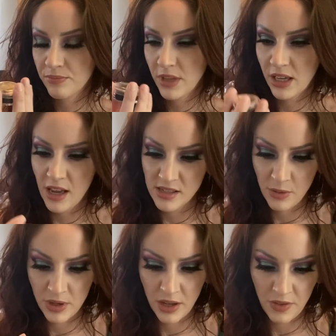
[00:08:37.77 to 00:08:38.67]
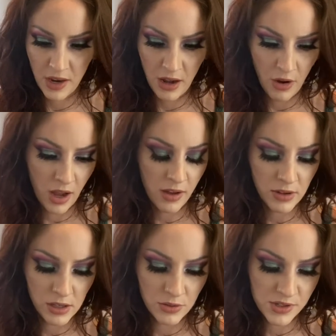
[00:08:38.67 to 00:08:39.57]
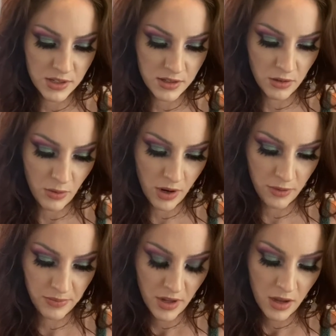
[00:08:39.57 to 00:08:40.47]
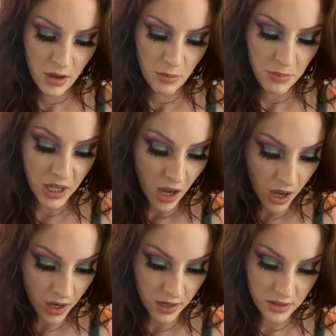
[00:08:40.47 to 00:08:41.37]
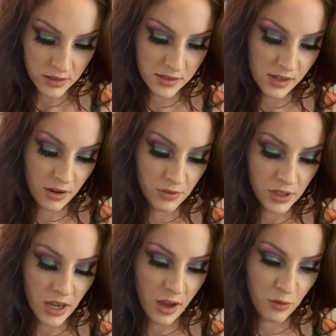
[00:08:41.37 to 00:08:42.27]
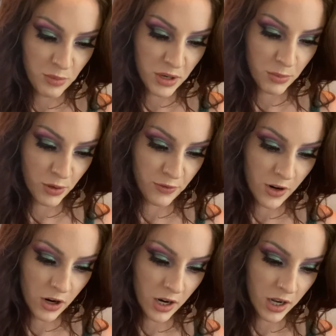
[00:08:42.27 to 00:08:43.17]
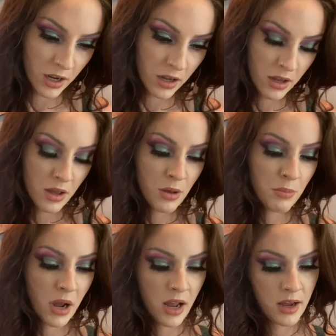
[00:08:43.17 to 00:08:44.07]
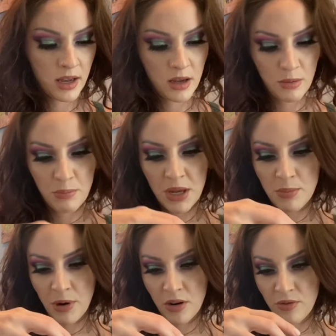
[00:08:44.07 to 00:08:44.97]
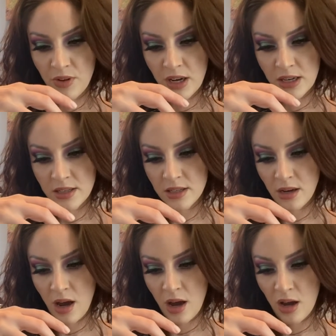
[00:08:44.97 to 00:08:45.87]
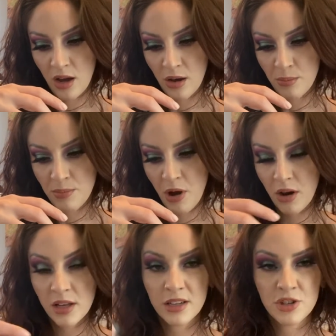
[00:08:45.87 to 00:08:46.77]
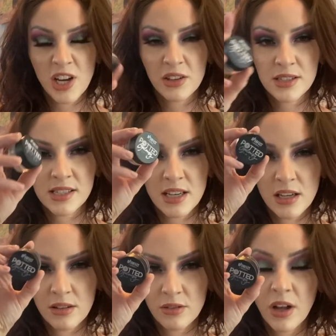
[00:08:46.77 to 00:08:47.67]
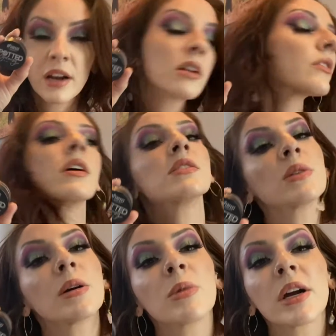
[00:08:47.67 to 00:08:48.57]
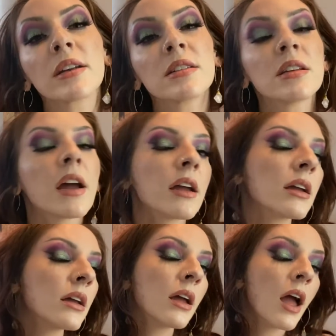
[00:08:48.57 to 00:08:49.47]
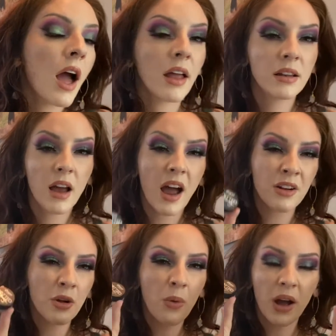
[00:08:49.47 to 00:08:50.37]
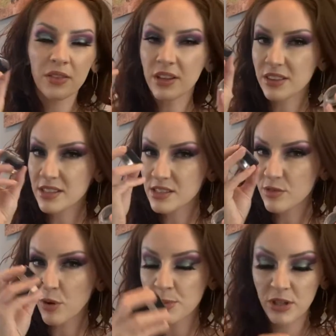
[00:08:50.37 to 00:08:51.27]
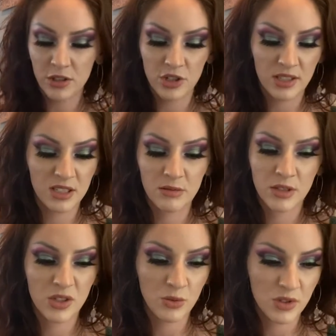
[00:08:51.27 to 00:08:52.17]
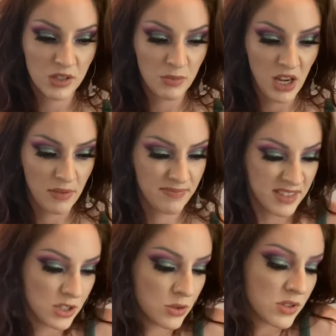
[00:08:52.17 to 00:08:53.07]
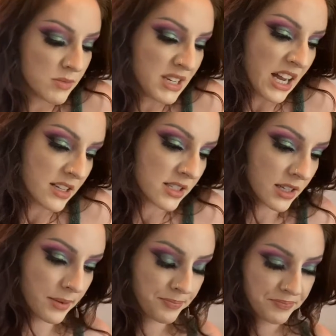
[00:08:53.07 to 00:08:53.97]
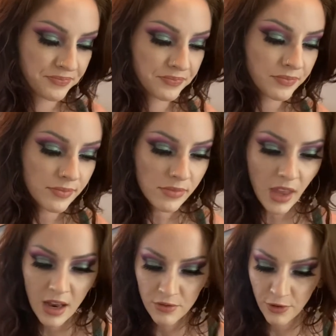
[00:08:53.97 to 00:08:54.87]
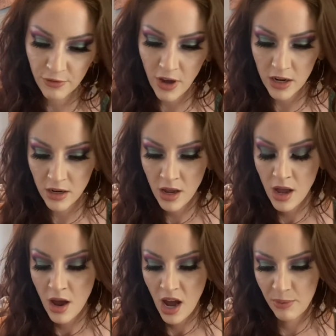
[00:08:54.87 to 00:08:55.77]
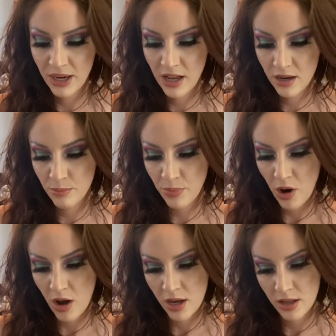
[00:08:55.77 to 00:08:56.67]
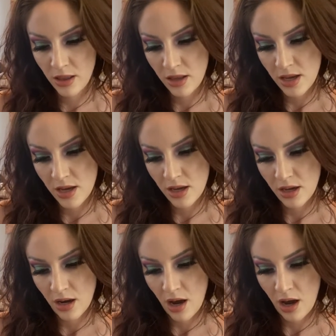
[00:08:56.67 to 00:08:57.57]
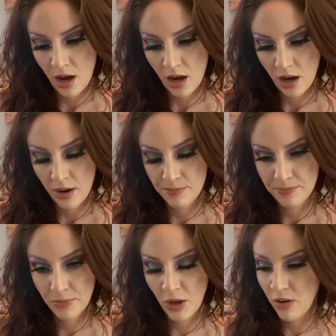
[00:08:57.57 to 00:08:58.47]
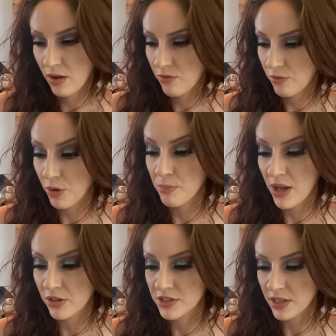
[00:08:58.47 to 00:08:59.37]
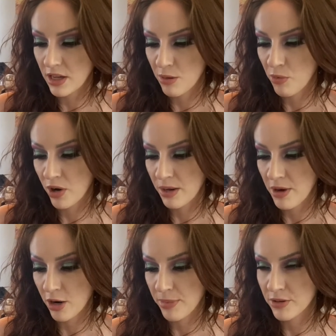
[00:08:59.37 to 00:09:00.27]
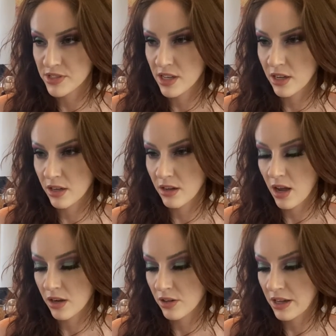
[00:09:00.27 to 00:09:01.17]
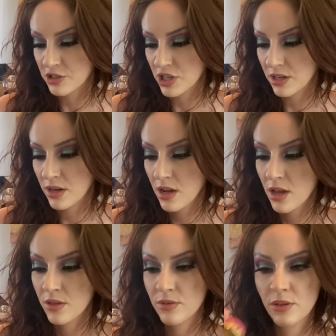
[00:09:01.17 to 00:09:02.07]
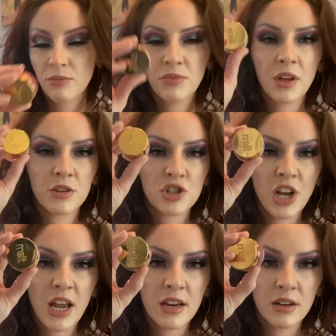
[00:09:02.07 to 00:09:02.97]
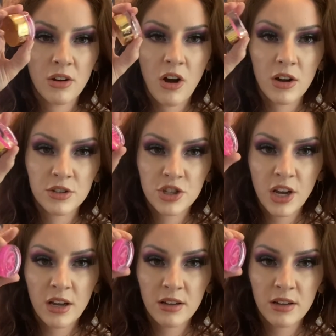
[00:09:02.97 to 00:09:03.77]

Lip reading: in case I want to get that out. I haven't used this in a while because I really have been preferring my Be Perfect Potted Jealousy liner. That's what I'm wearing today. And I don't know why, like this formula just suits me. It suits me nicely. And for fun, I went ahead and brought the, from Melt, the Amor y Mariposa collection, the shade Concha.